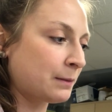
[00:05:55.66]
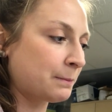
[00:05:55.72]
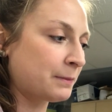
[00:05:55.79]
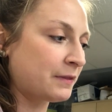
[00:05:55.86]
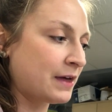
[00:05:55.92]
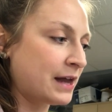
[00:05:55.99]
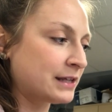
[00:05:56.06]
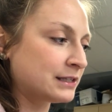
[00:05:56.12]

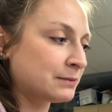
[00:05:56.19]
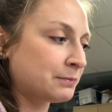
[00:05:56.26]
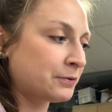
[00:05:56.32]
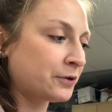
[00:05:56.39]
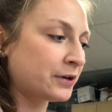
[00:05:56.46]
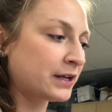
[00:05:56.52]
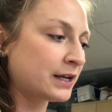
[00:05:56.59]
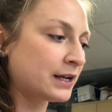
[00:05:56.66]
But that is a
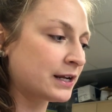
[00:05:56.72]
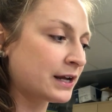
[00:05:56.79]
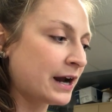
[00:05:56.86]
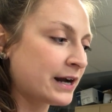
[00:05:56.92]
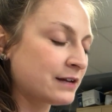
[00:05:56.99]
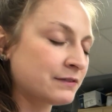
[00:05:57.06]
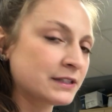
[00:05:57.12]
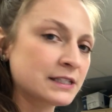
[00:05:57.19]
pretty
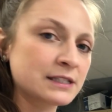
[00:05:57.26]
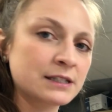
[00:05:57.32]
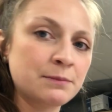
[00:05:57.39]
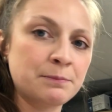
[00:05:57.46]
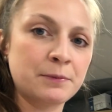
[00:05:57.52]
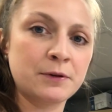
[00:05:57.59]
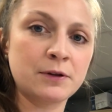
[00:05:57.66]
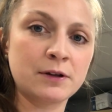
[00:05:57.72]
kind of a
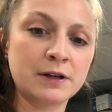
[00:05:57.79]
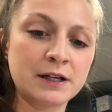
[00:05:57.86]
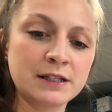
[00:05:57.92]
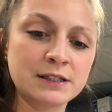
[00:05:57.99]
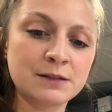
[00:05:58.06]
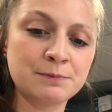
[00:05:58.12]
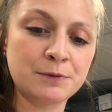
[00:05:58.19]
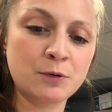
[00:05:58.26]
simple
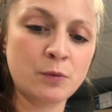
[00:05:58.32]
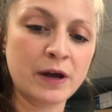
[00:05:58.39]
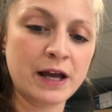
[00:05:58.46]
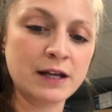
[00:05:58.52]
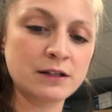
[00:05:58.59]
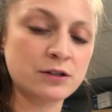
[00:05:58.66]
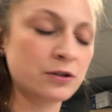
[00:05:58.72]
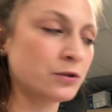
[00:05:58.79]

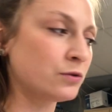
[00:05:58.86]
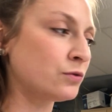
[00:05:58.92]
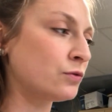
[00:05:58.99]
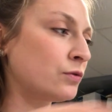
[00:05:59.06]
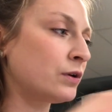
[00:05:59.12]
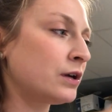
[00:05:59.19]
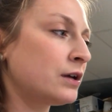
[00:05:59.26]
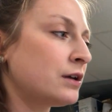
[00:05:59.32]
way to